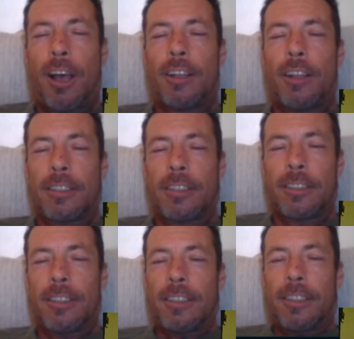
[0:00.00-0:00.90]
dollar,
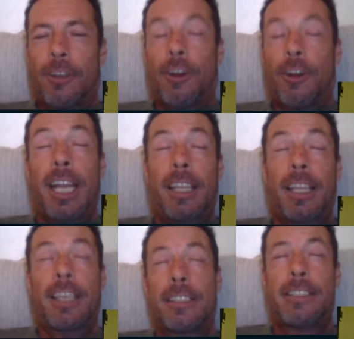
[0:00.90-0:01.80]
or
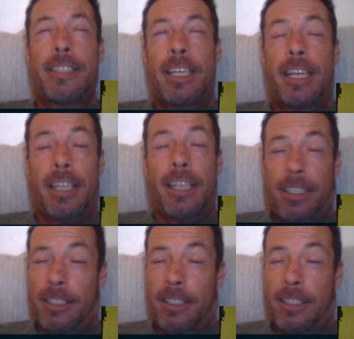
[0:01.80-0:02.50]
anything seeded.